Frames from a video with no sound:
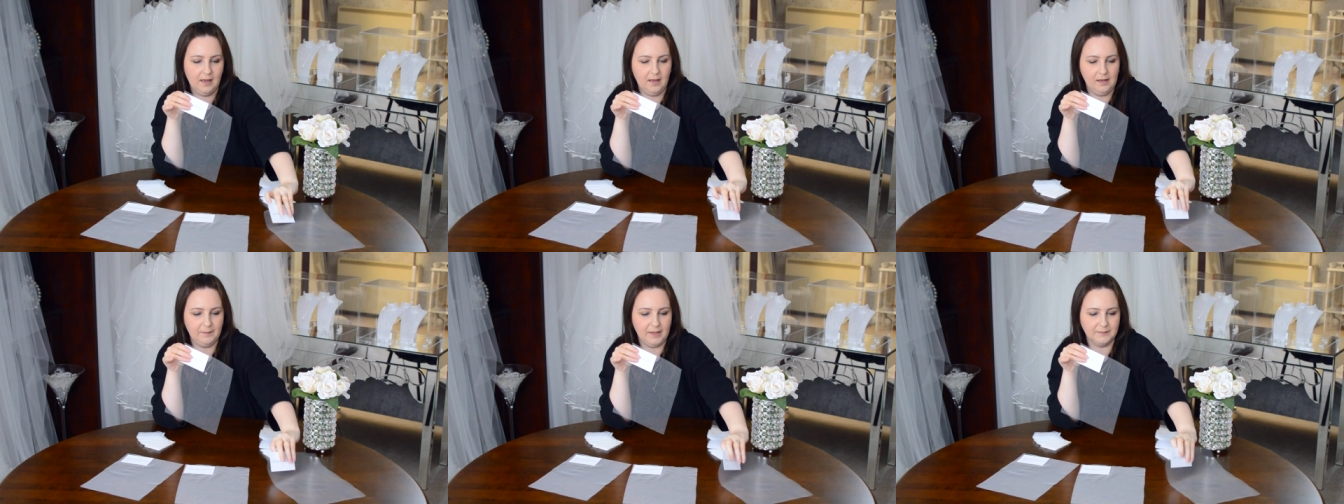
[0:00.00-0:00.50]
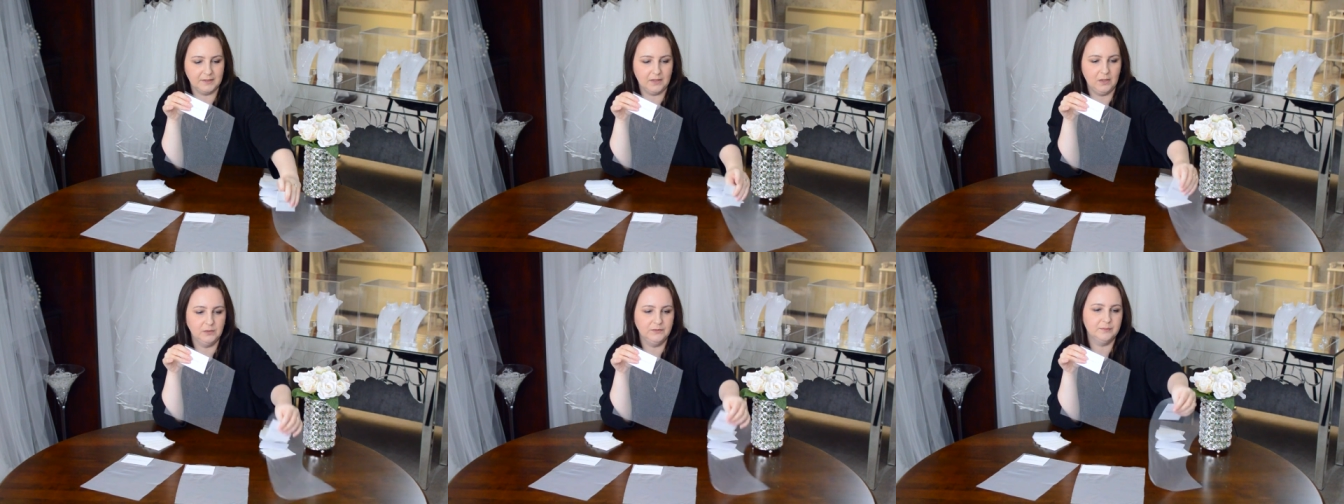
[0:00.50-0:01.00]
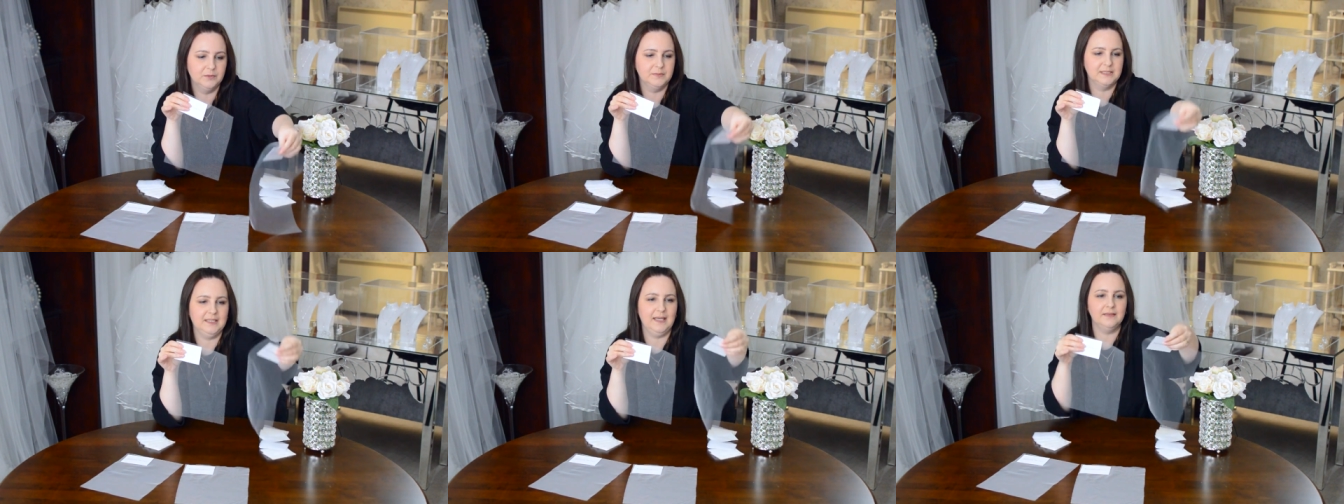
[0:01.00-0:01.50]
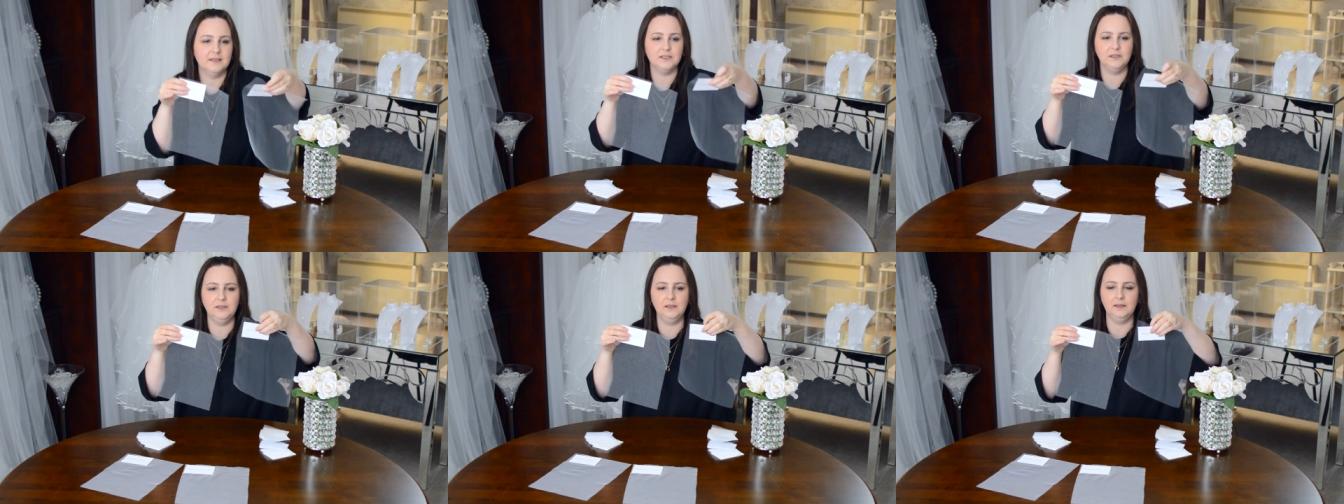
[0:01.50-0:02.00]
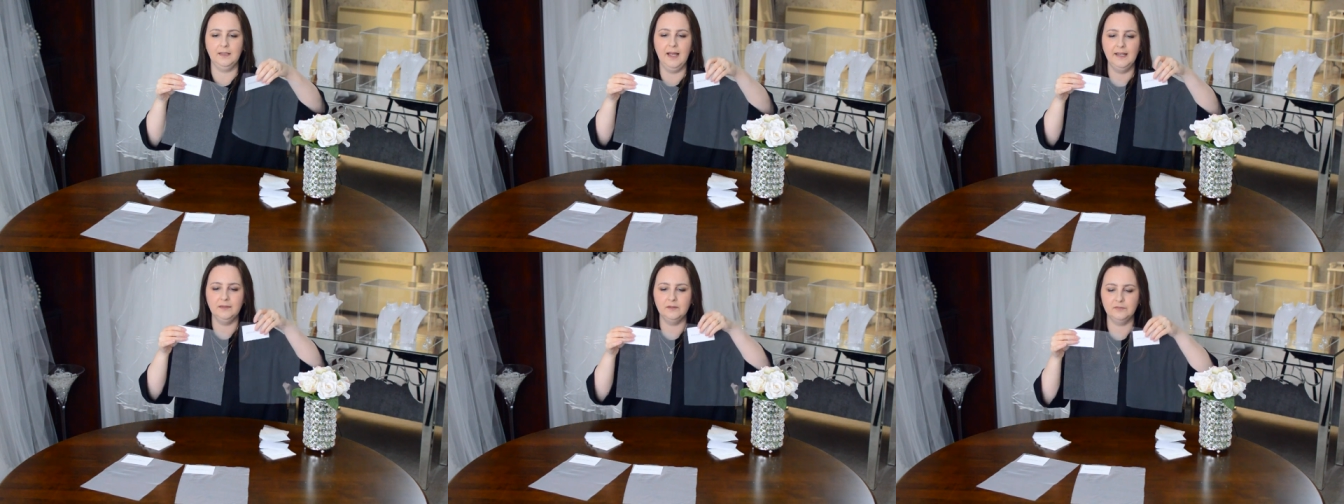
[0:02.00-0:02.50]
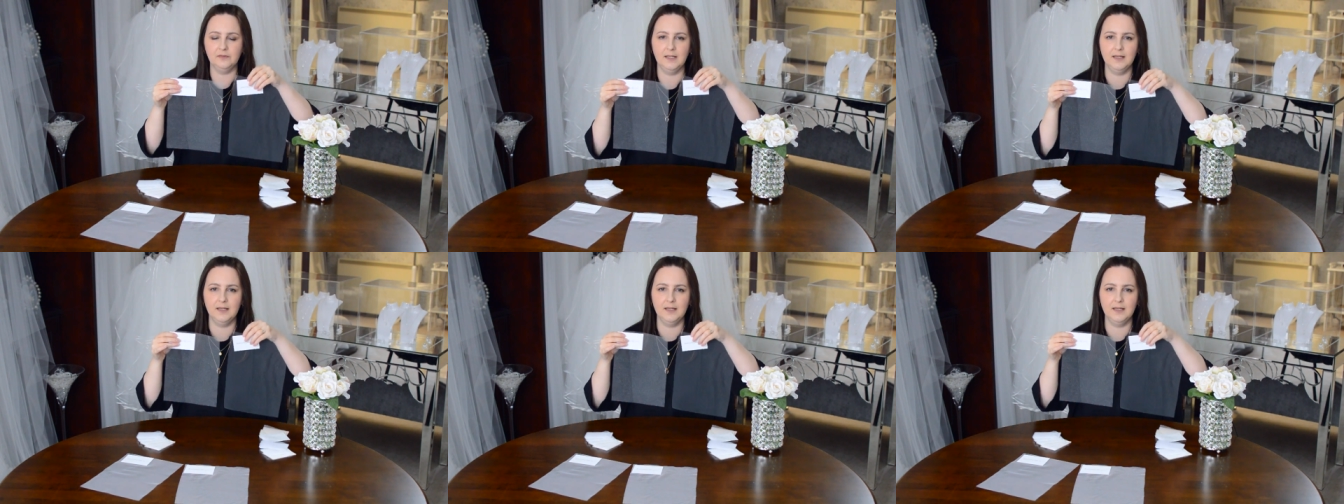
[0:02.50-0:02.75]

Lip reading: I'm going to hold them up together so you can kind of